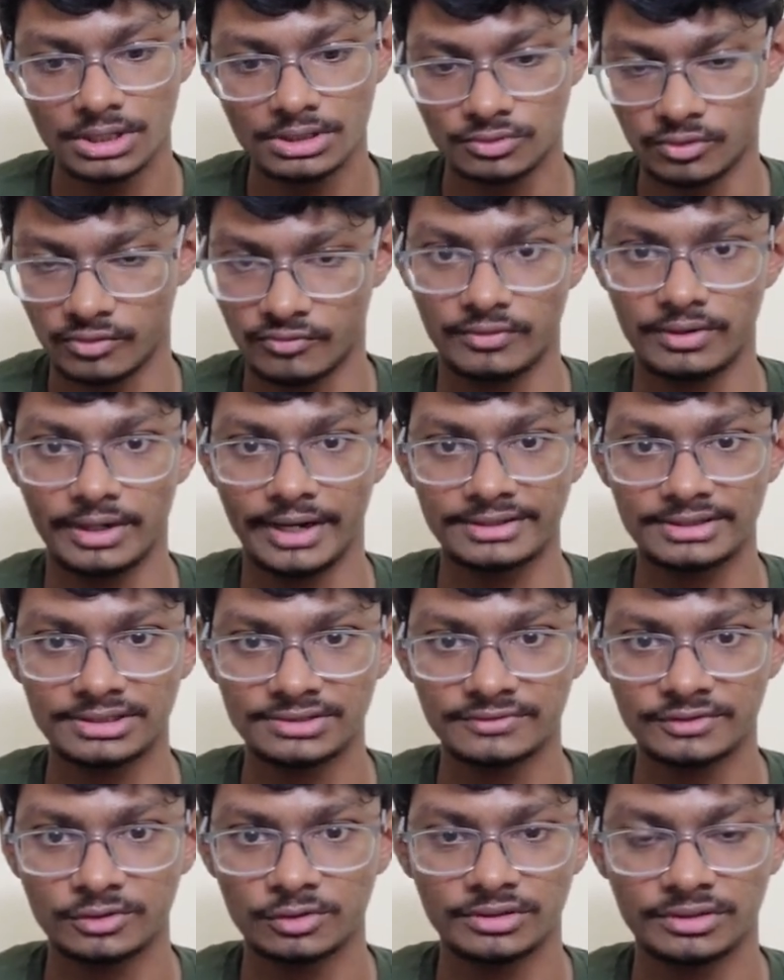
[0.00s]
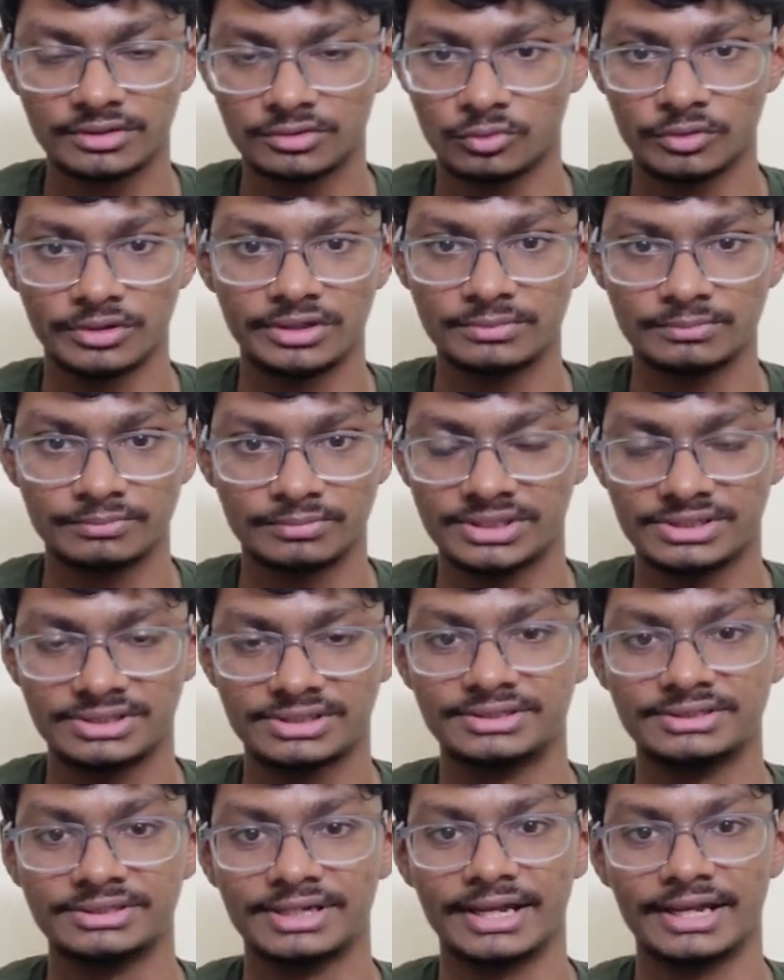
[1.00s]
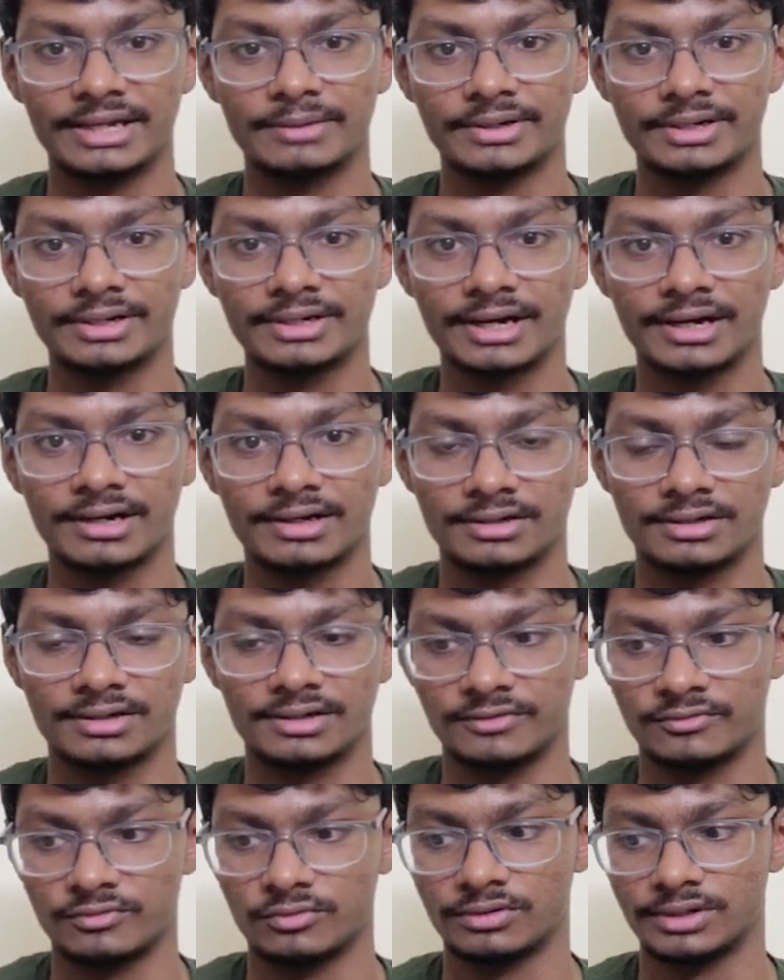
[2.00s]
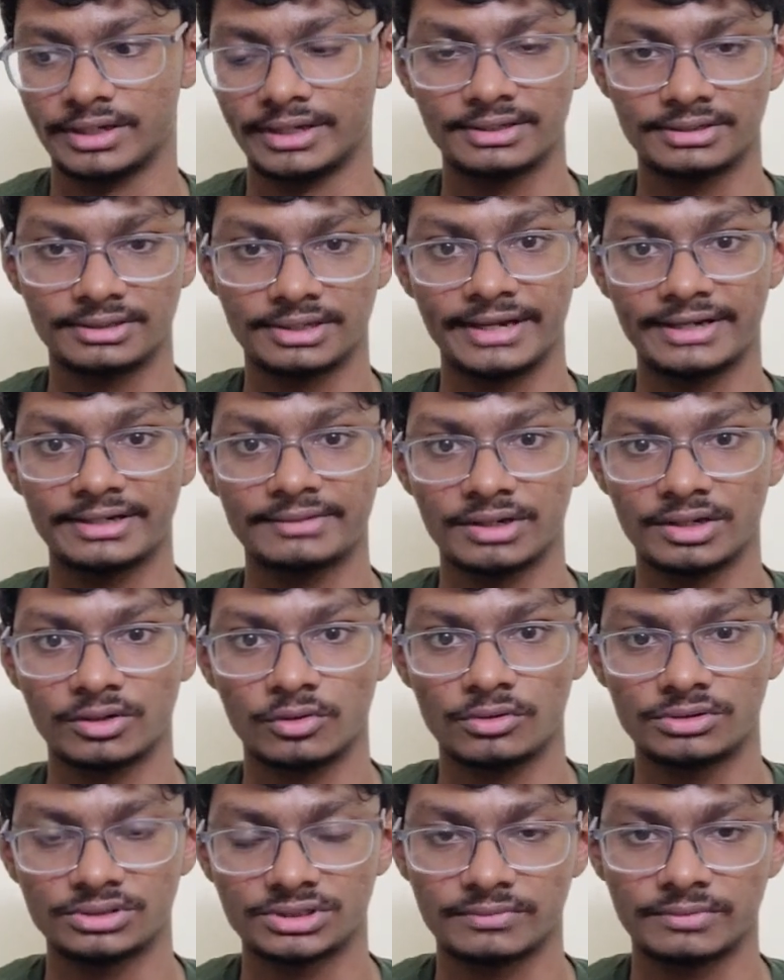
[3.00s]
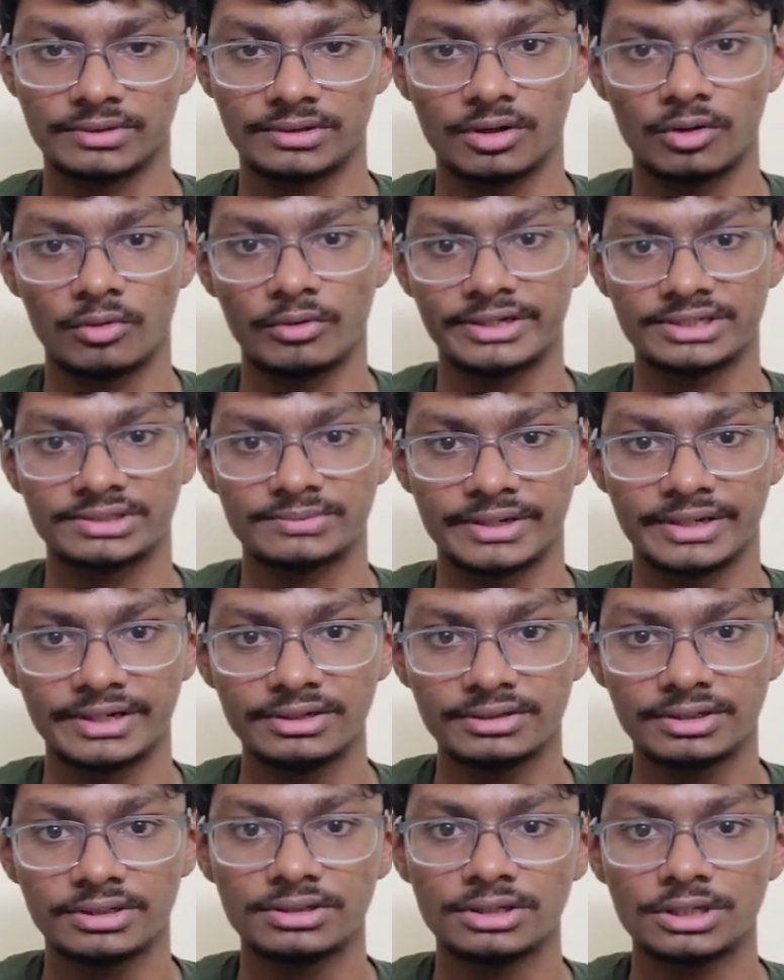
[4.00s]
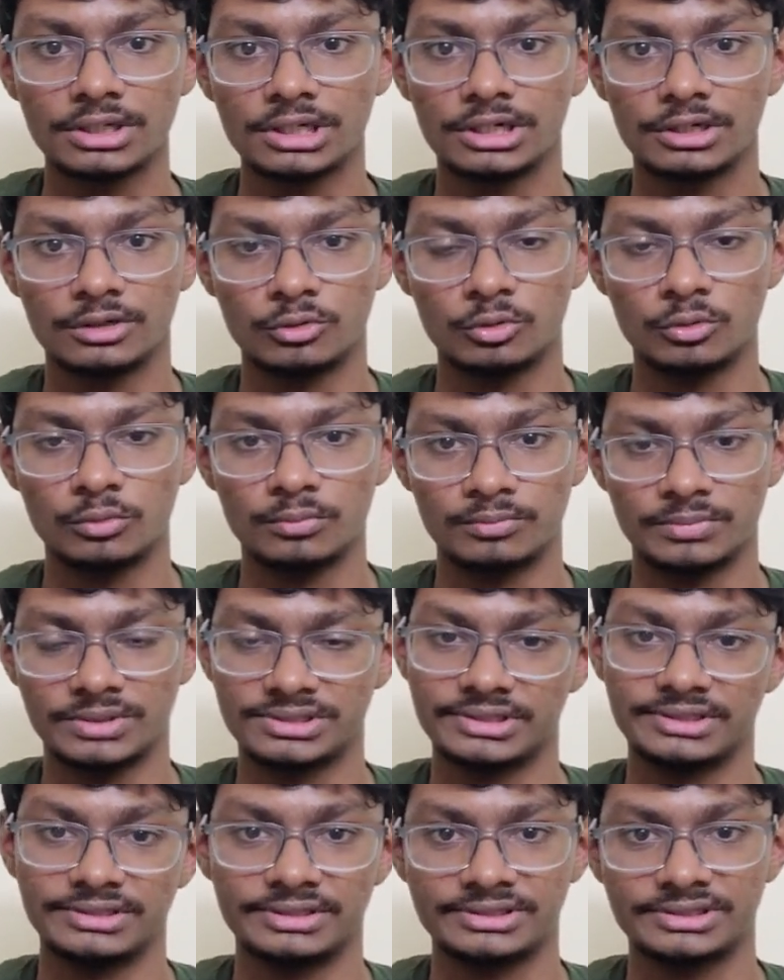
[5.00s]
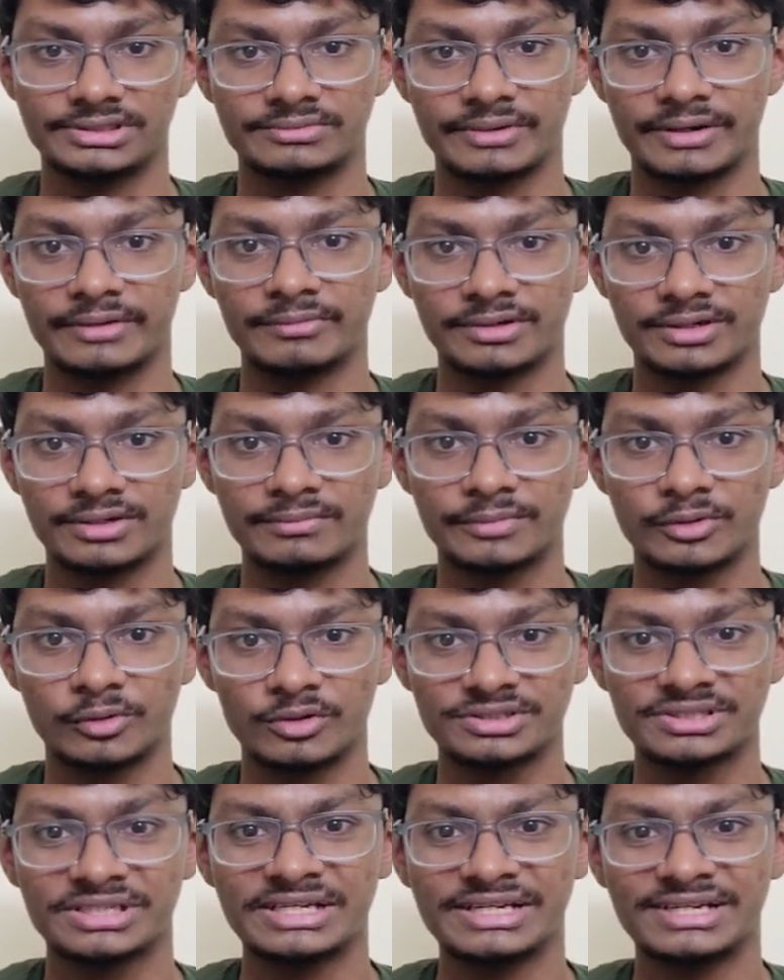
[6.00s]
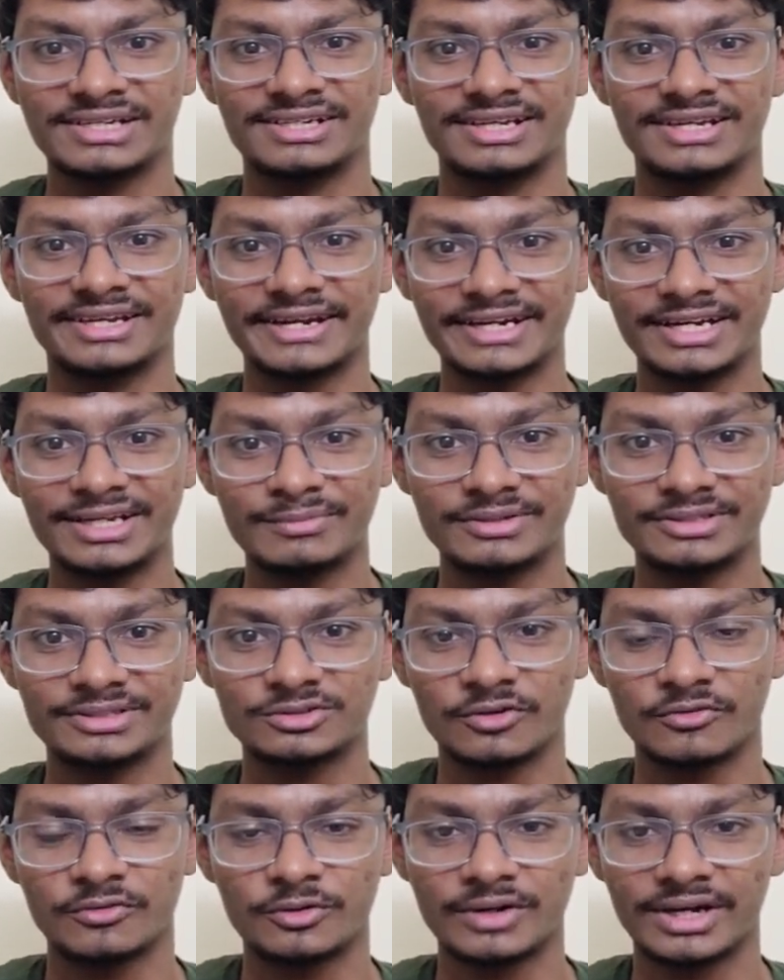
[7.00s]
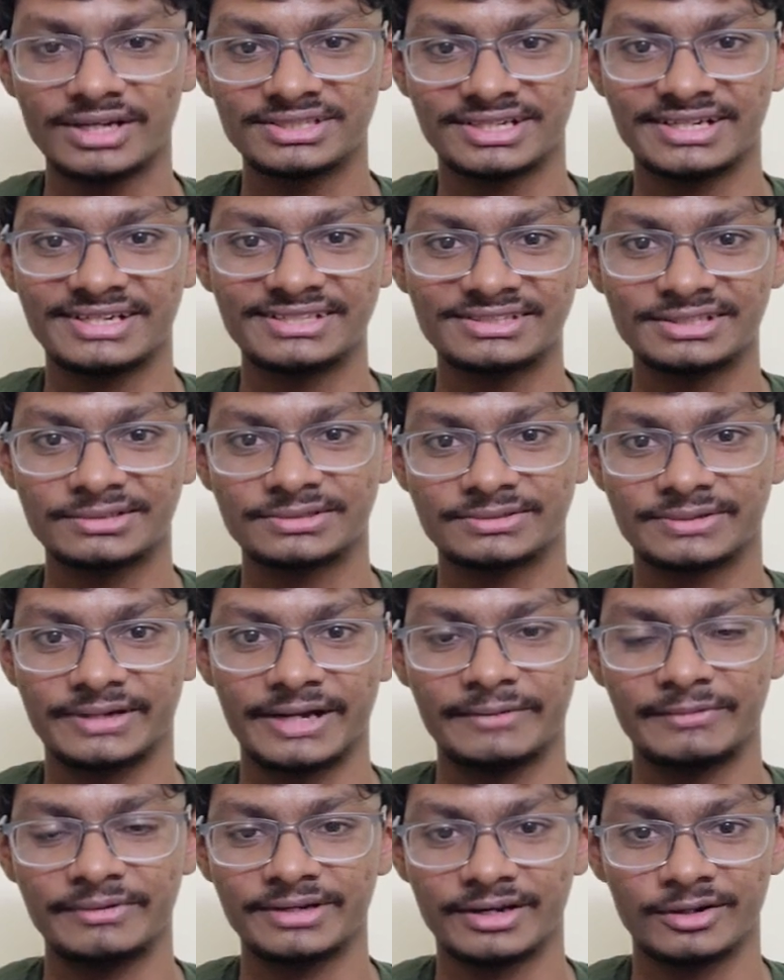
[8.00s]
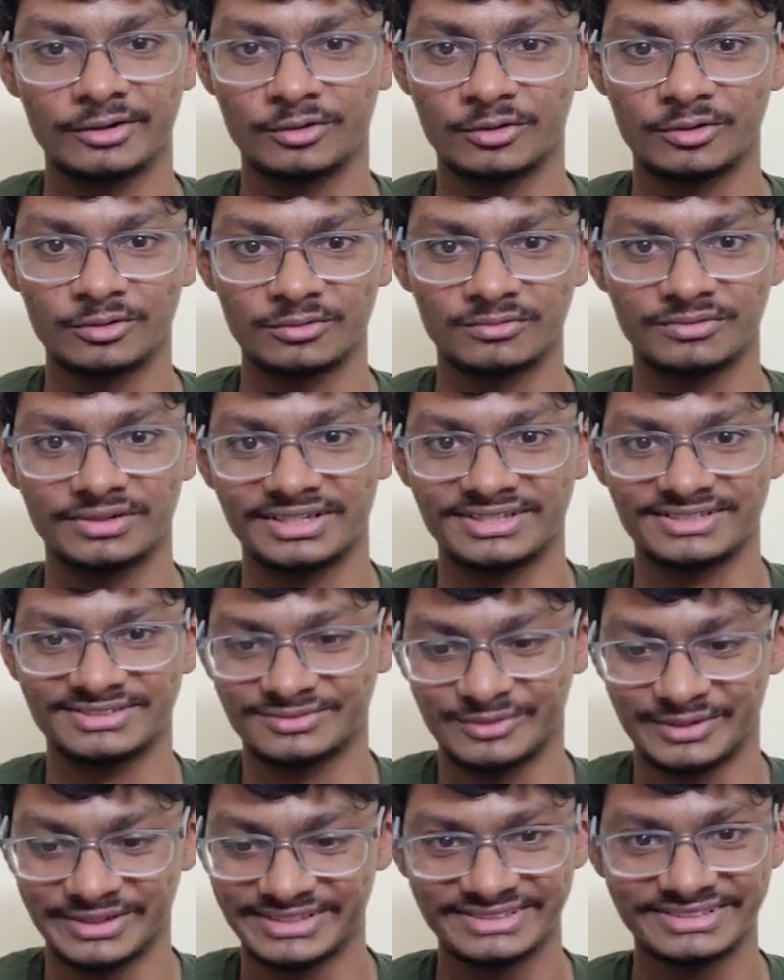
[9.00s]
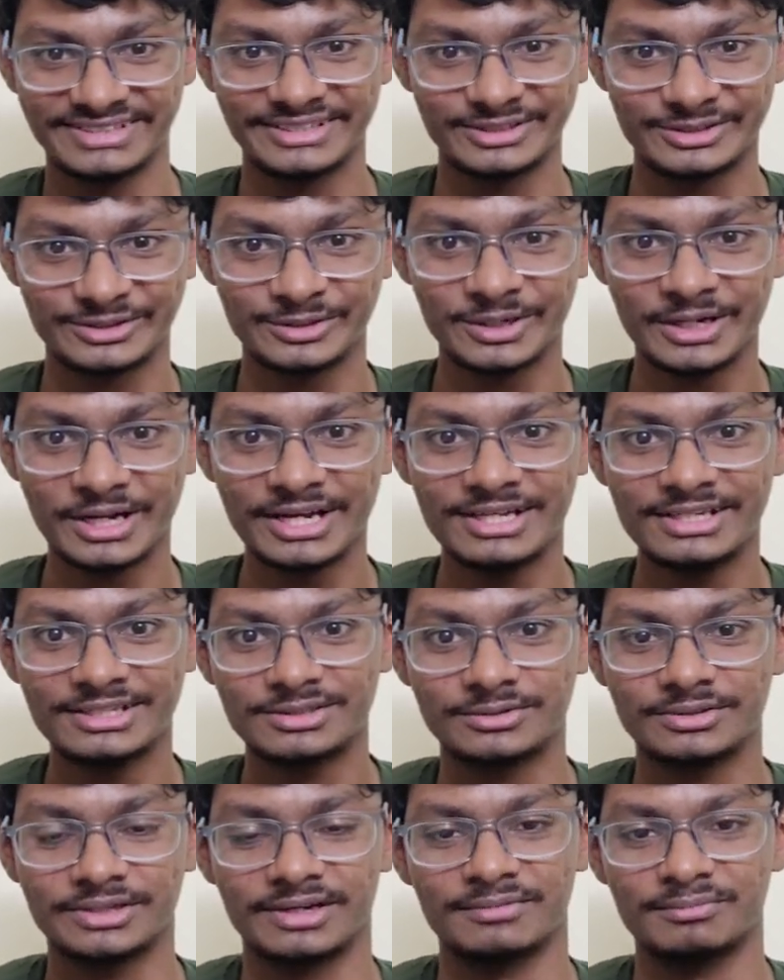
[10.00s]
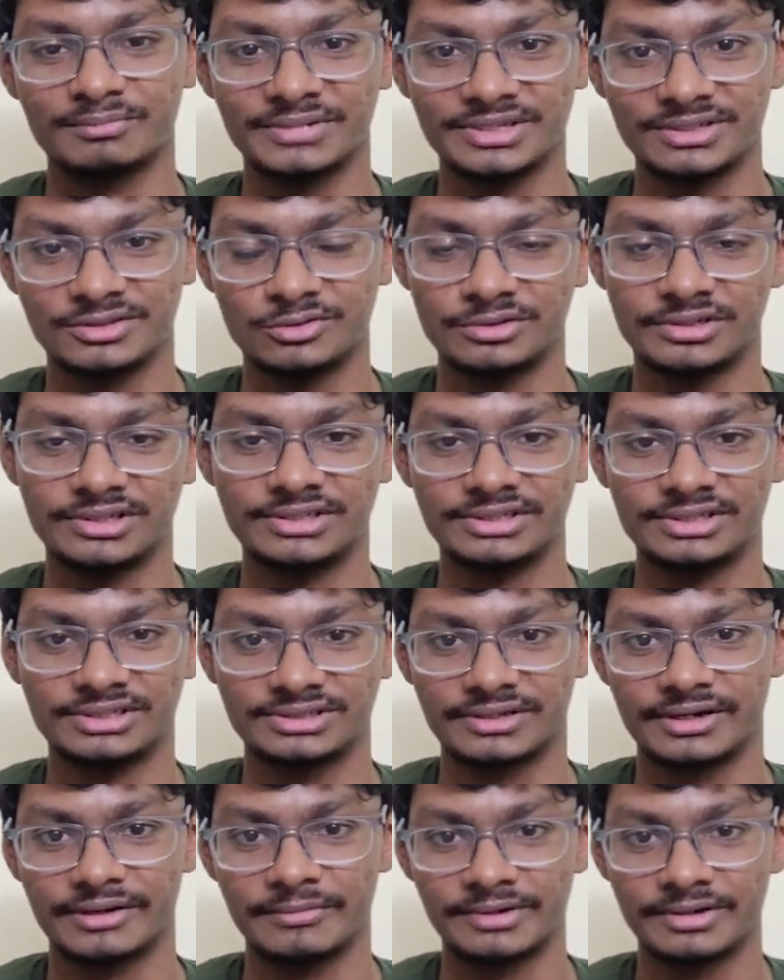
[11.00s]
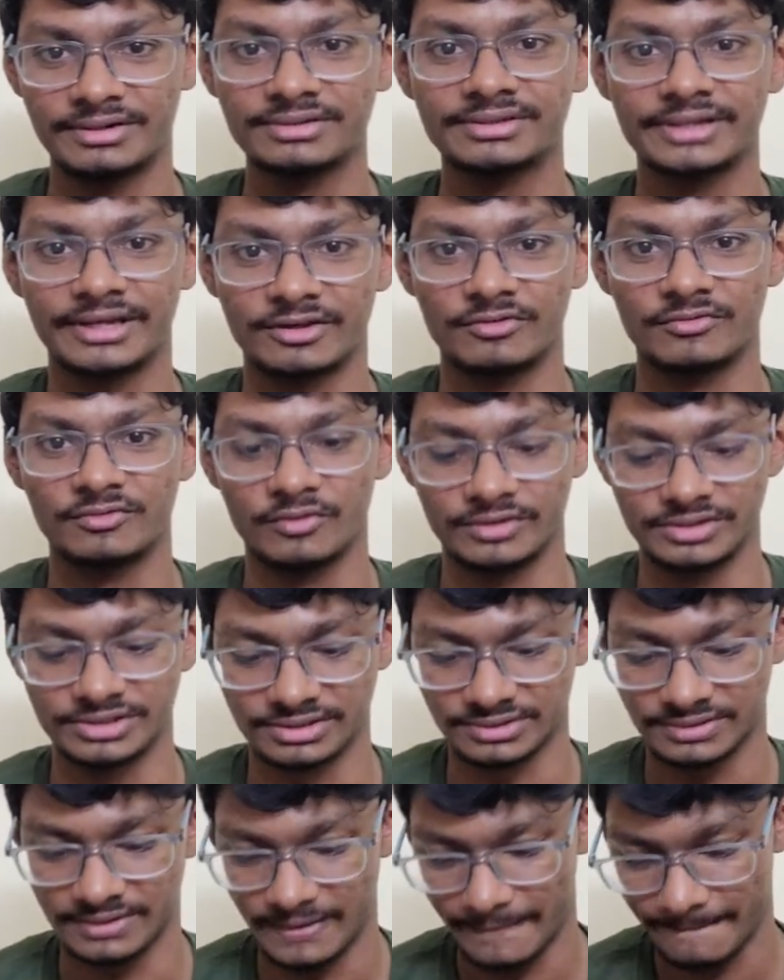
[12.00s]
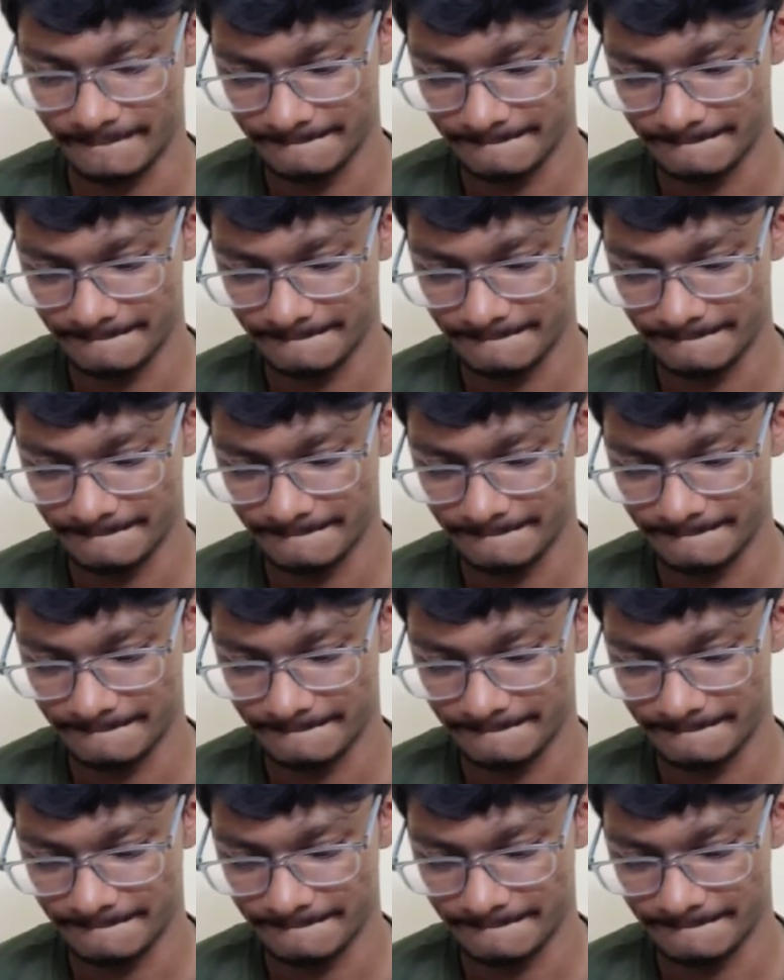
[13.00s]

So if you like this video, then do hit please hit the like button, and if you like like my concept and how I explained, then do please hit the subscribe button, because like eighty percent of you guys aren't subscribing. I don't know like what is the issue. So yeah, please do hit the subscribe button. Thank you for watching.